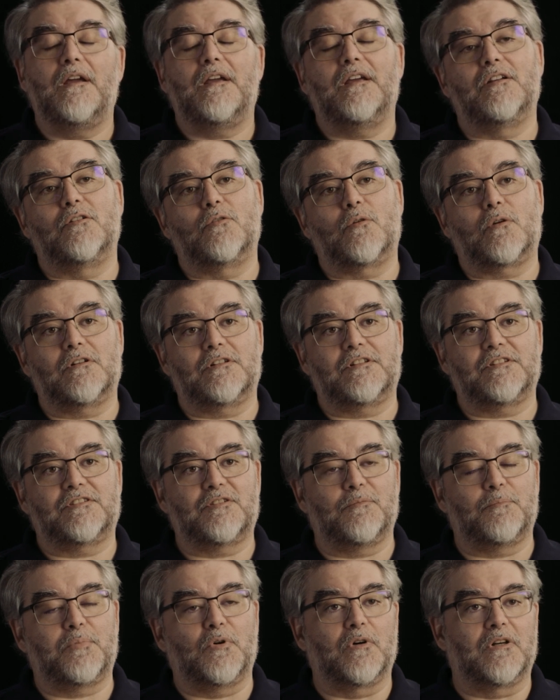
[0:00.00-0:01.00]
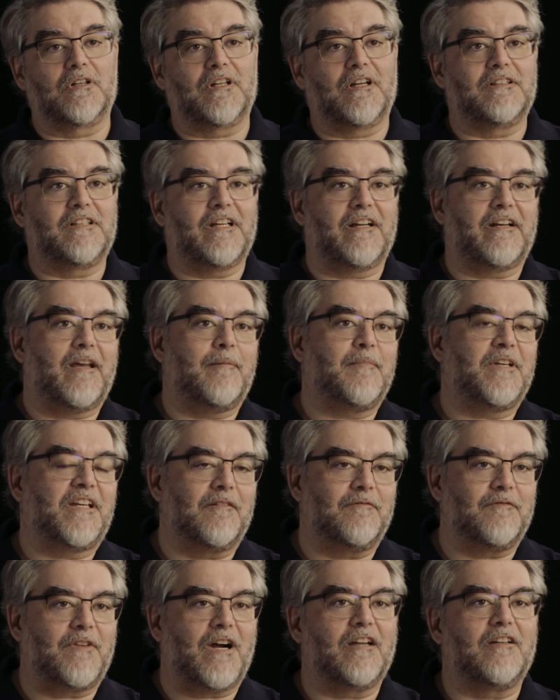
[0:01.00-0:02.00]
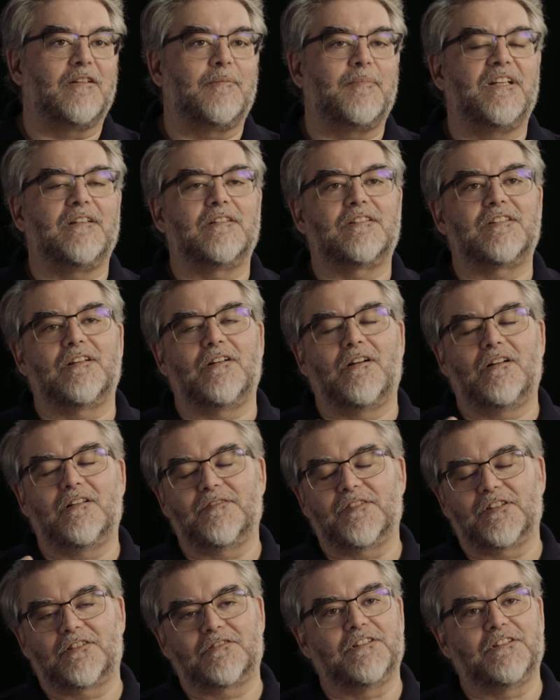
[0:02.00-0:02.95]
in order to support our dynamic environments and all of the